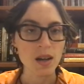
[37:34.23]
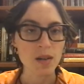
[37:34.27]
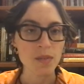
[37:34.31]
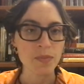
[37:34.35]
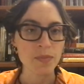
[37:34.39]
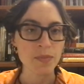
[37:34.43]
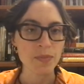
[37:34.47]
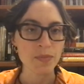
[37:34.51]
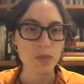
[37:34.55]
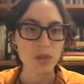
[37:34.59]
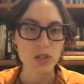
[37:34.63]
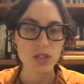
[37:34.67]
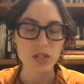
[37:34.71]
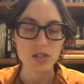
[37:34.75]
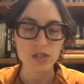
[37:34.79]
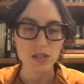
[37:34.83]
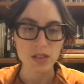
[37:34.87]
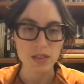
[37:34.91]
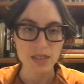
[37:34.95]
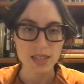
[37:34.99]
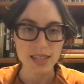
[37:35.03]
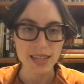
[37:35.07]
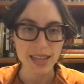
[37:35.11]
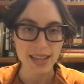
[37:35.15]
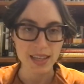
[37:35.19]
which is on
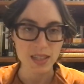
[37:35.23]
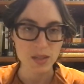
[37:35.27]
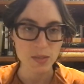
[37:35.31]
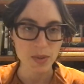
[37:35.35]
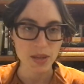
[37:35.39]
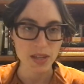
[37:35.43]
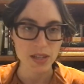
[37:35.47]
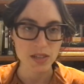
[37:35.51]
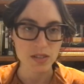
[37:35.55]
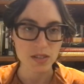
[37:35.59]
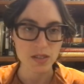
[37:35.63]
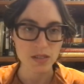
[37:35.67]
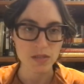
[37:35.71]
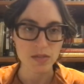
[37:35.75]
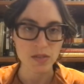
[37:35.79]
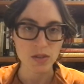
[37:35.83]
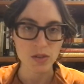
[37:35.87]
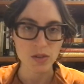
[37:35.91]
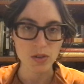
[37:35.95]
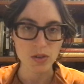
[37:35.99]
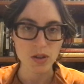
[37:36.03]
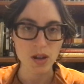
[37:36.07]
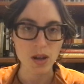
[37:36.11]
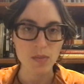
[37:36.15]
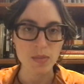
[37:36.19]
the next page in the
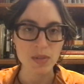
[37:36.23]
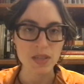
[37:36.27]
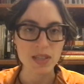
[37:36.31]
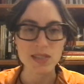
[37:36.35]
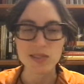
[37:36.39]
photocopy.